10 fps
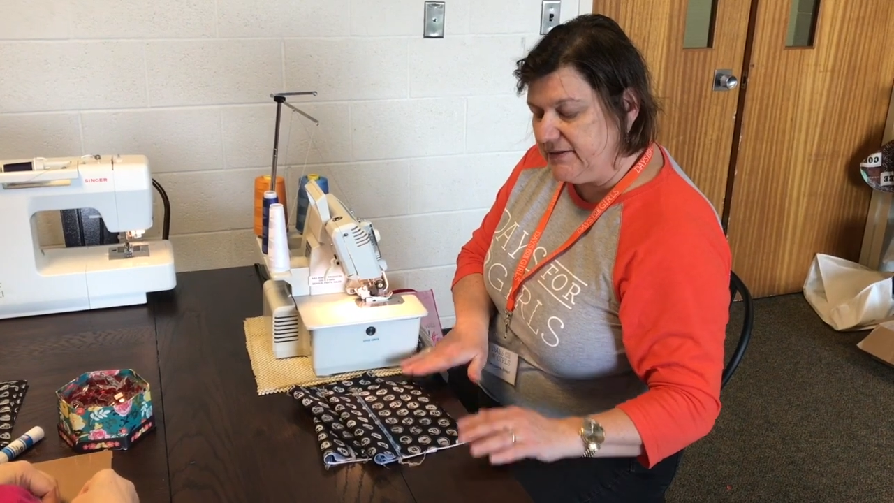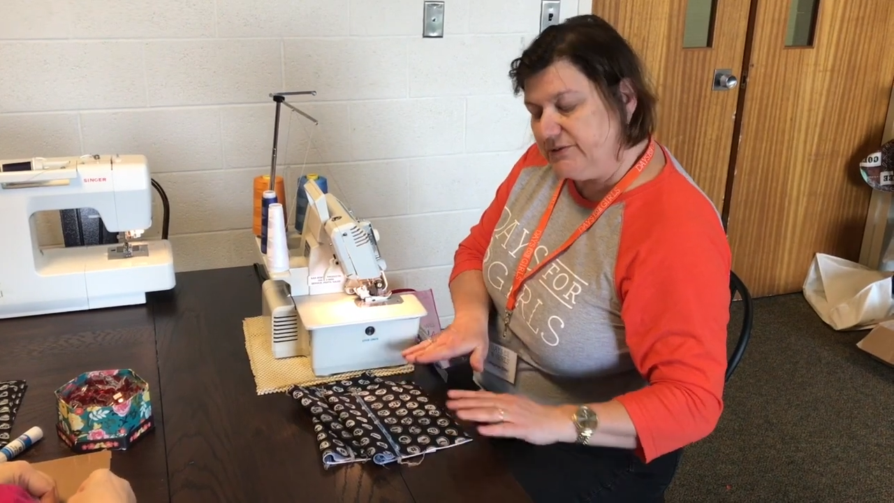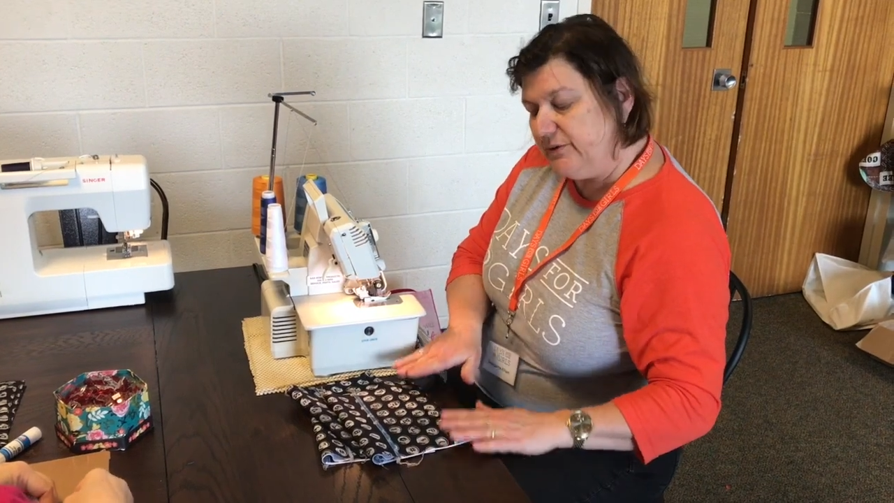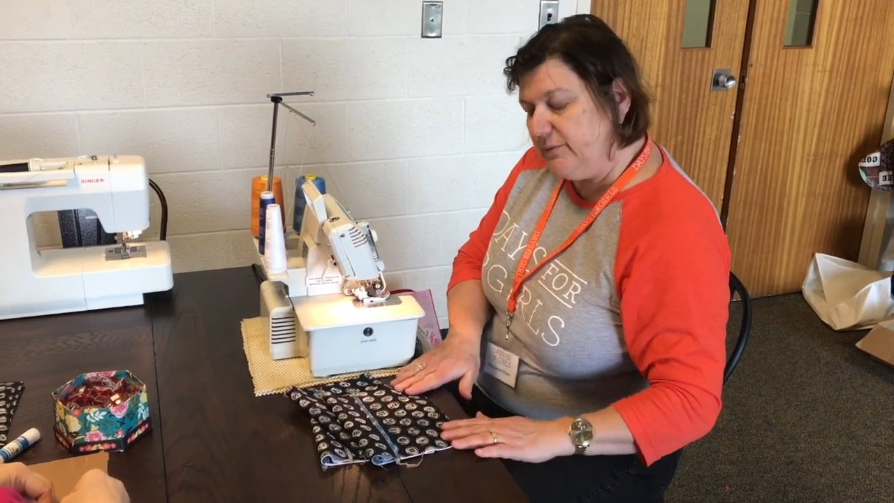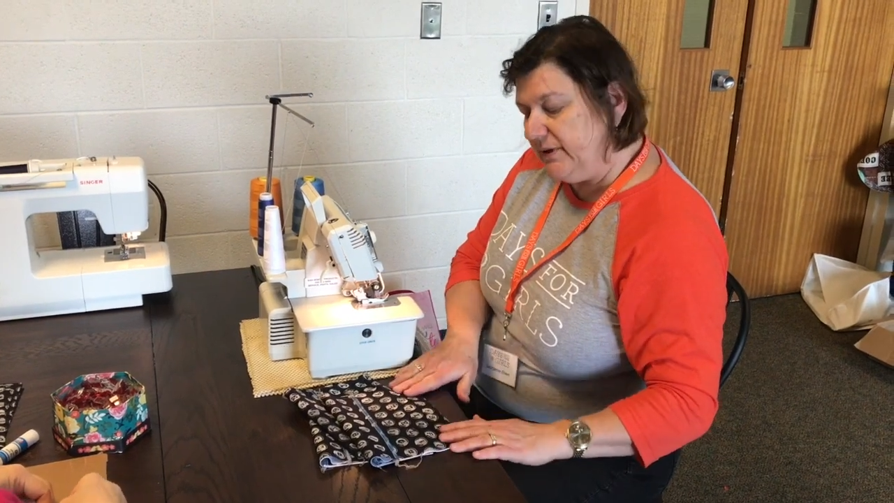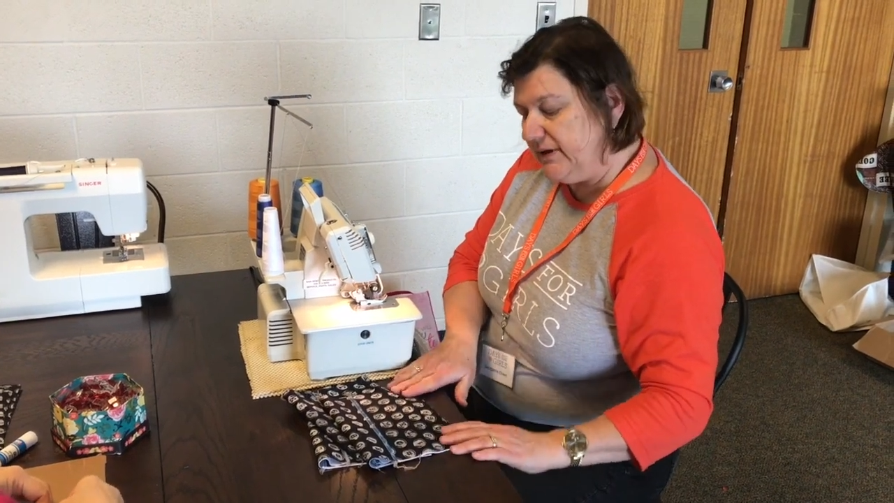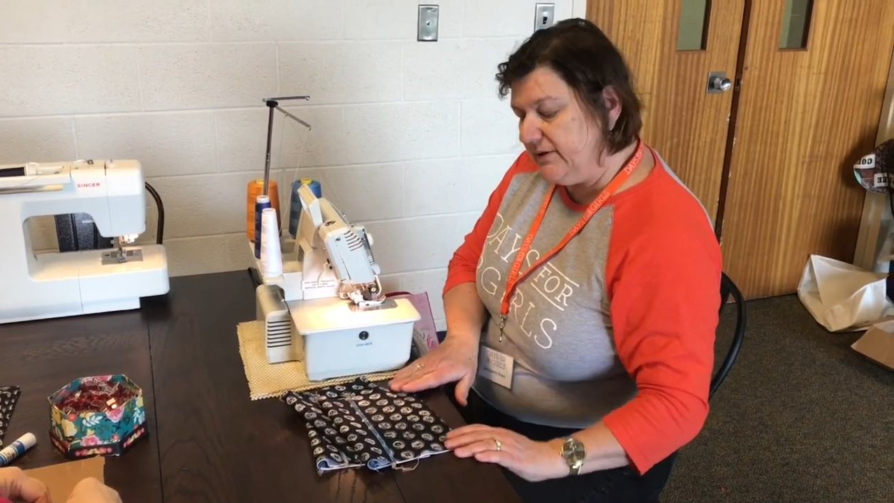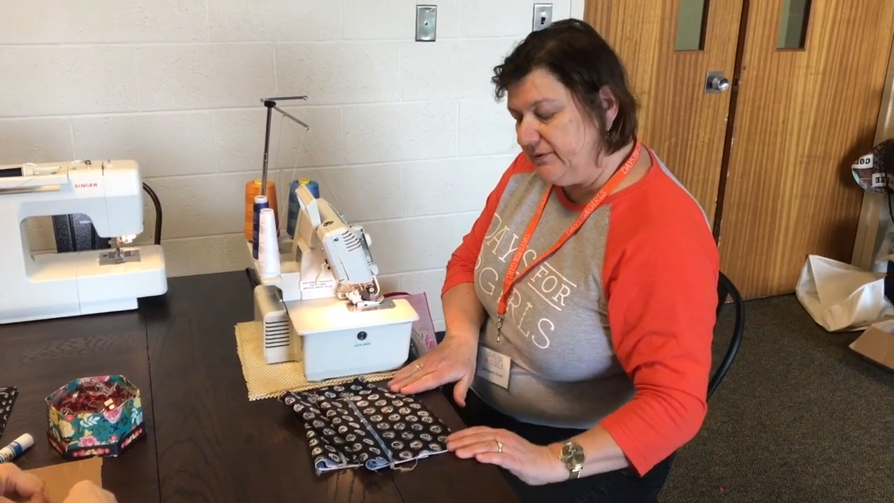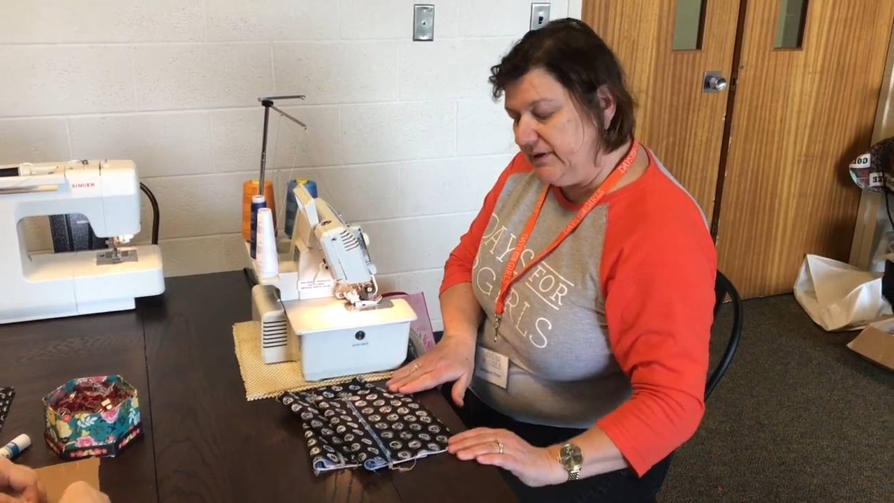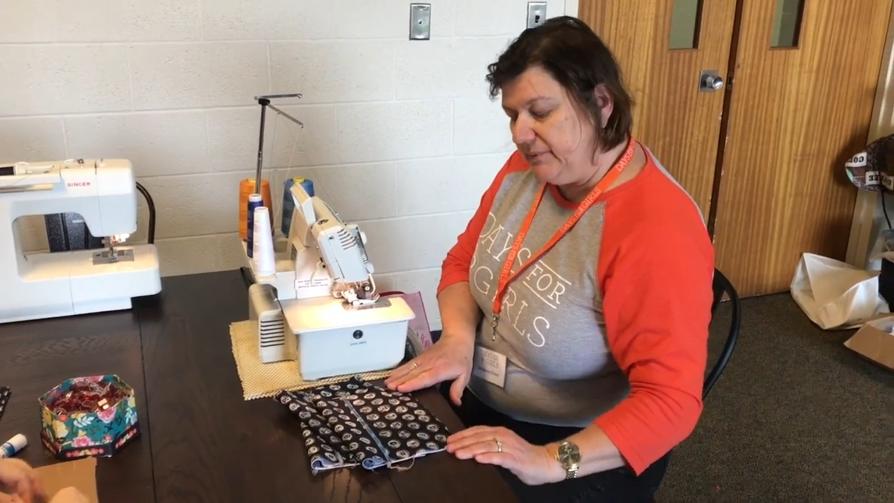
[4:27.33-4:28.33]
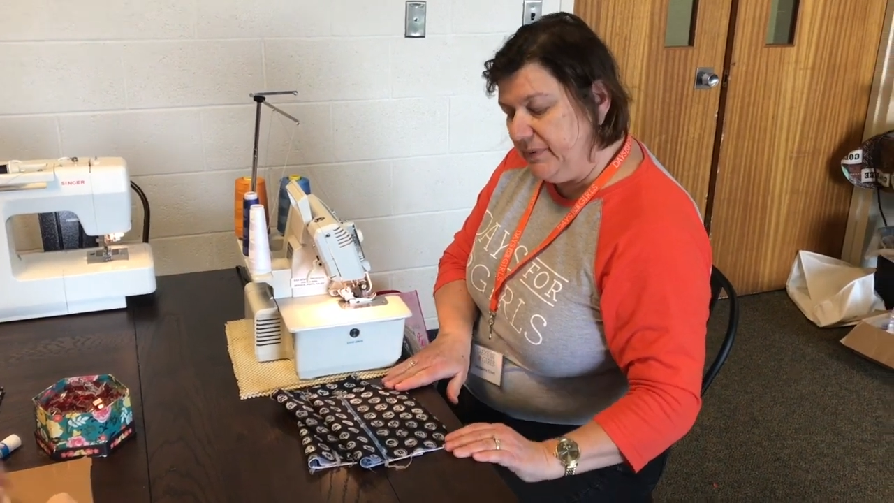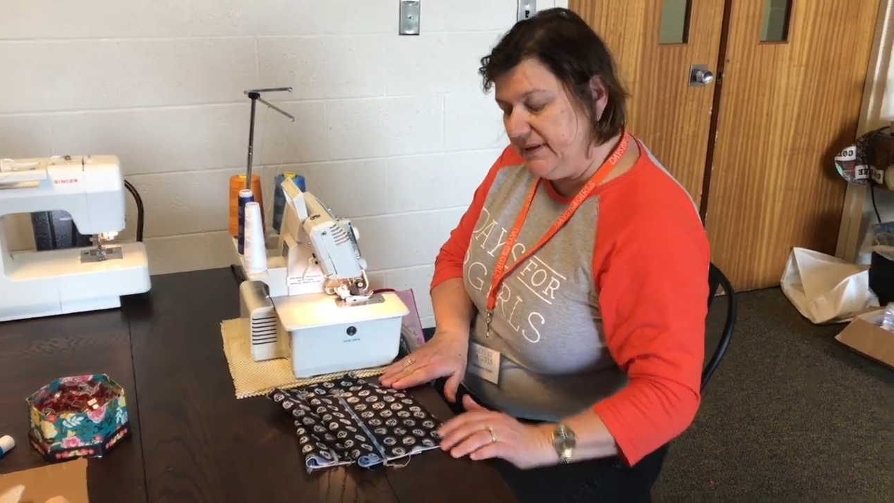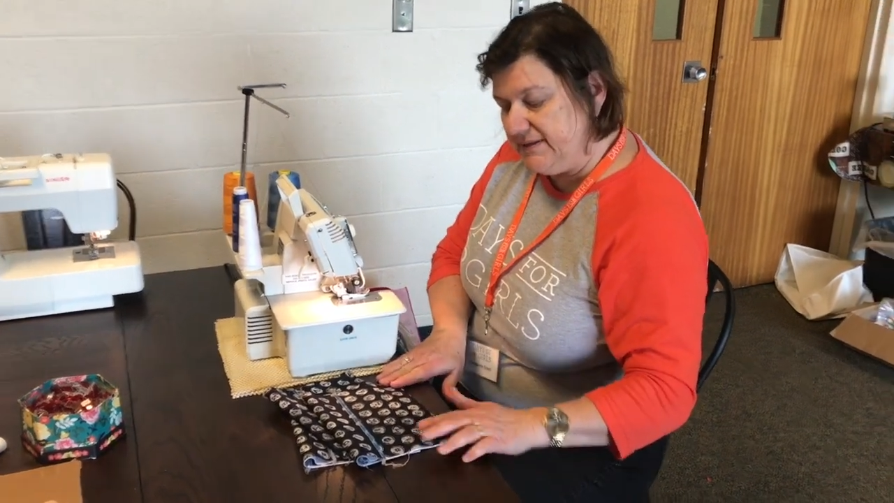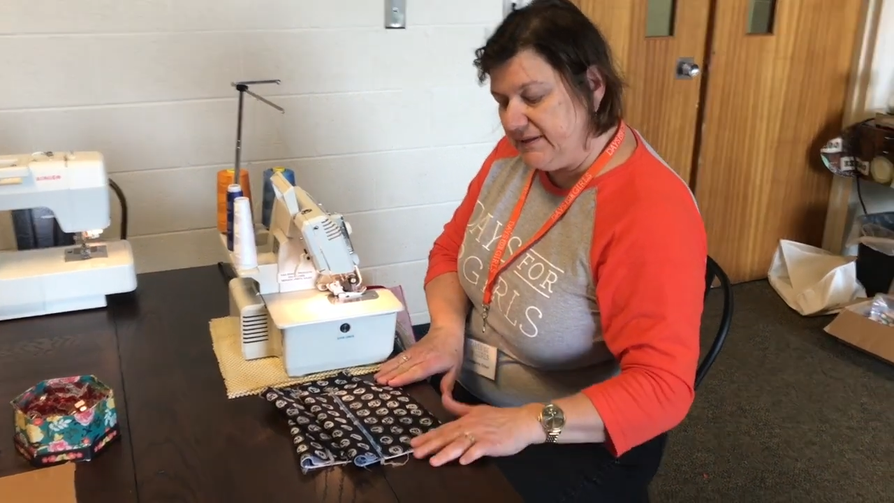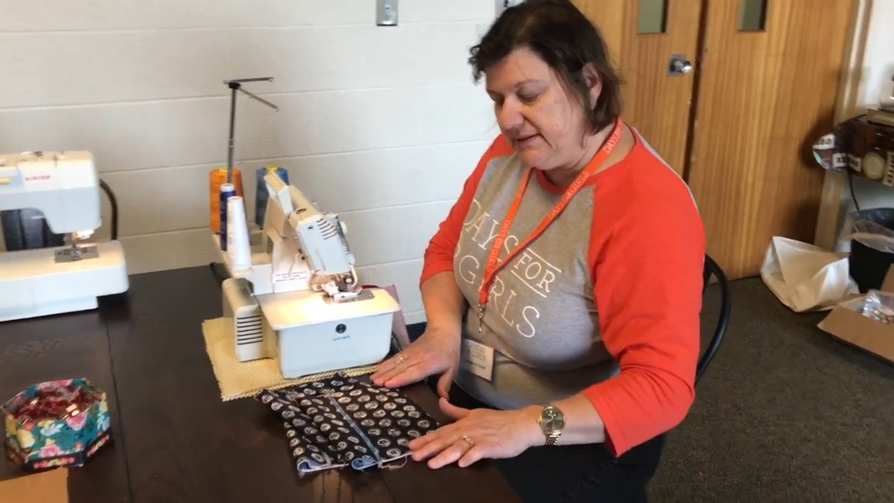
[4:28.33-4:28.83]
so you really don't need
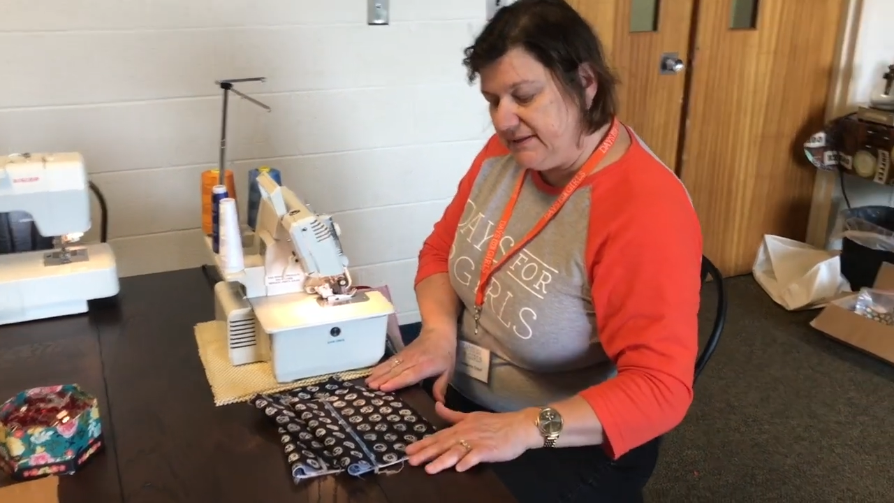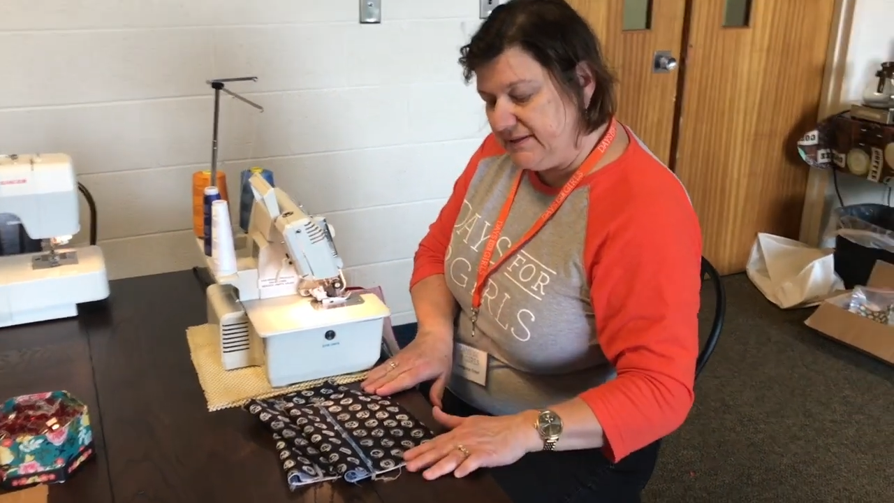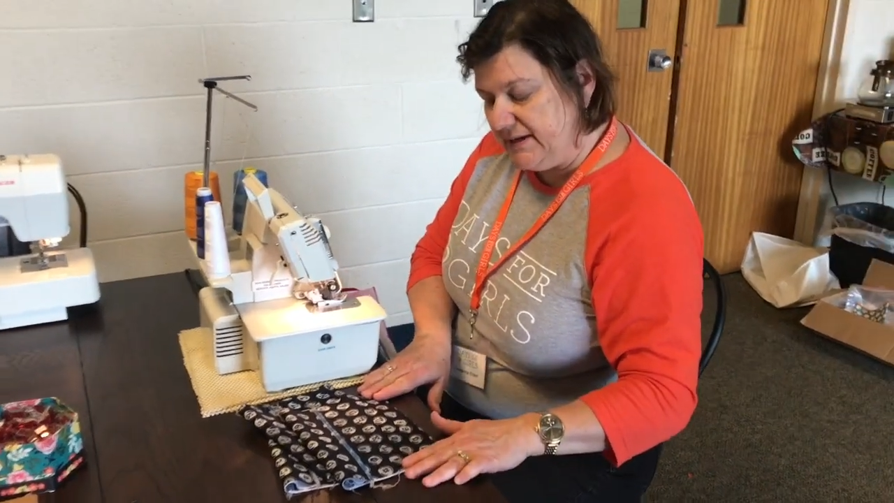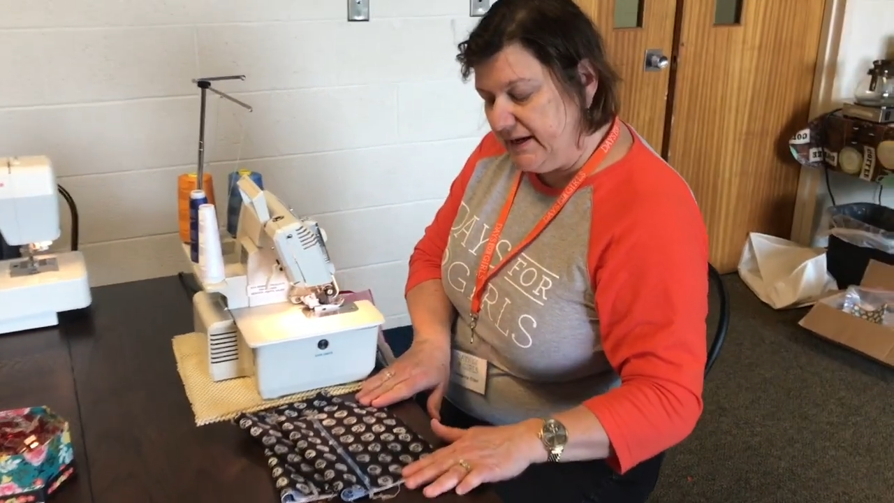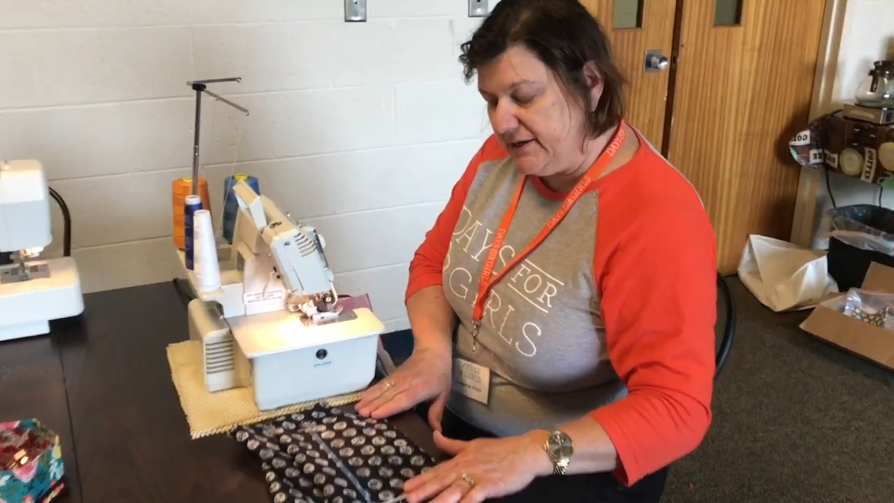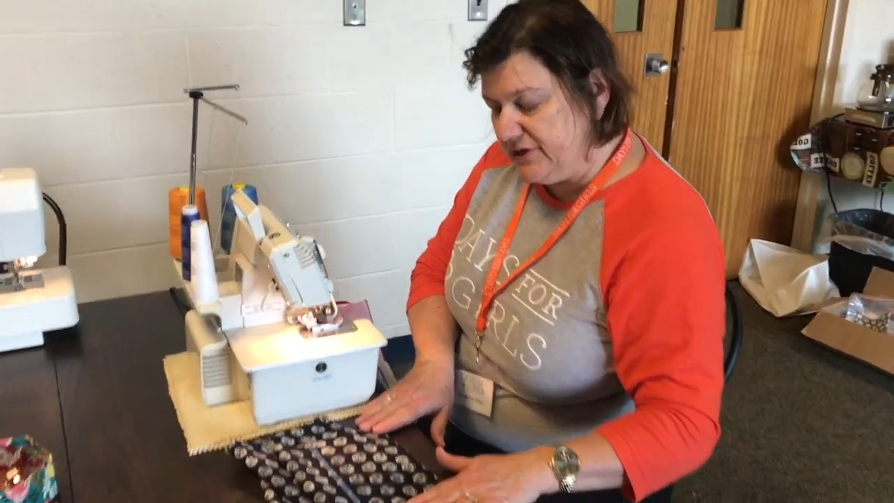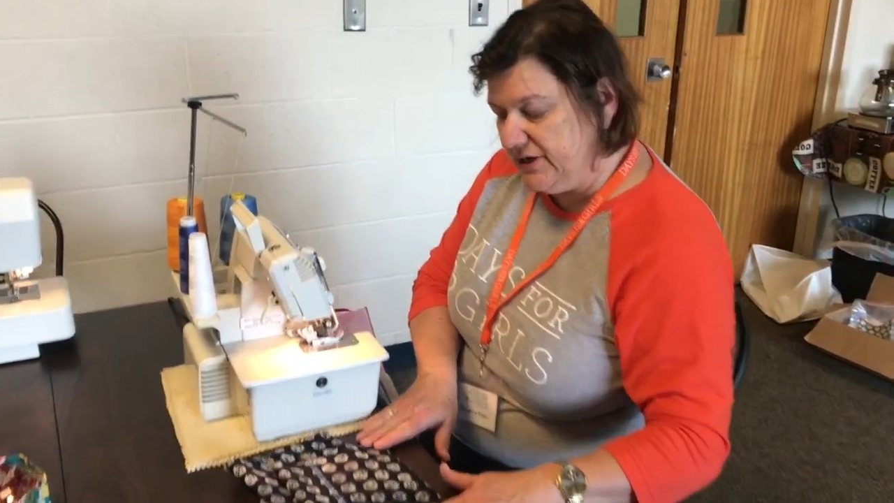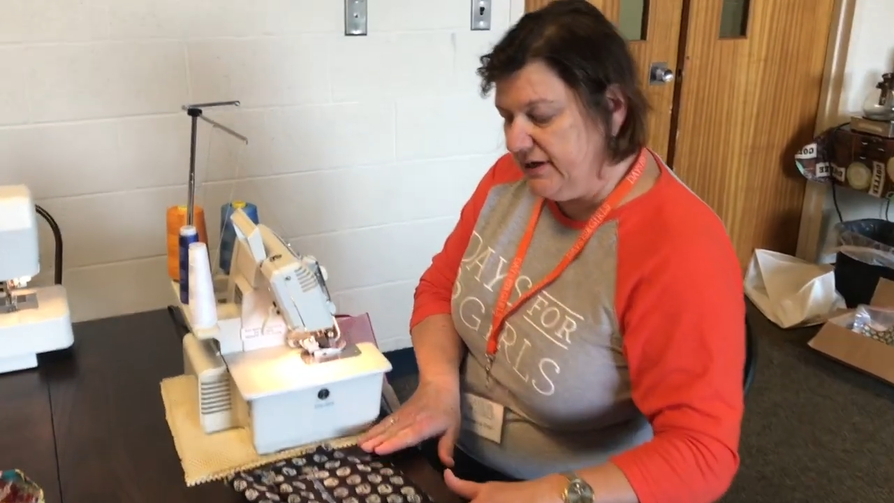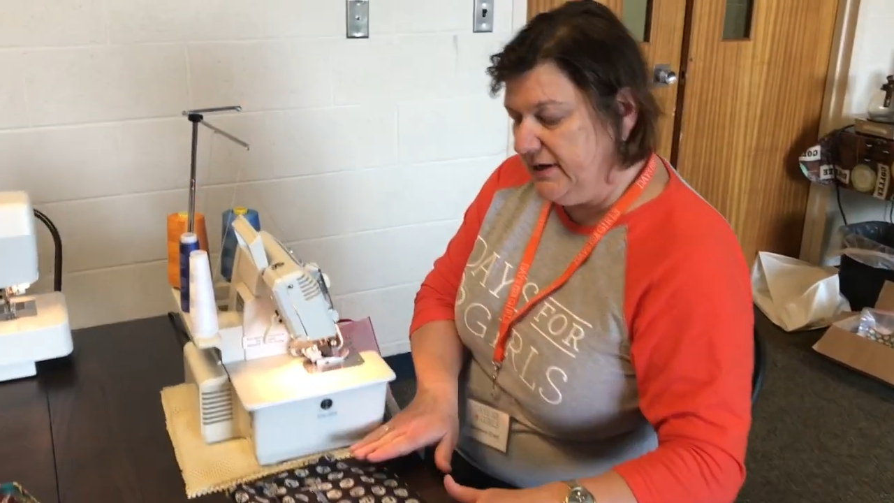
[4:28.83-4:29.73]
pins at this stage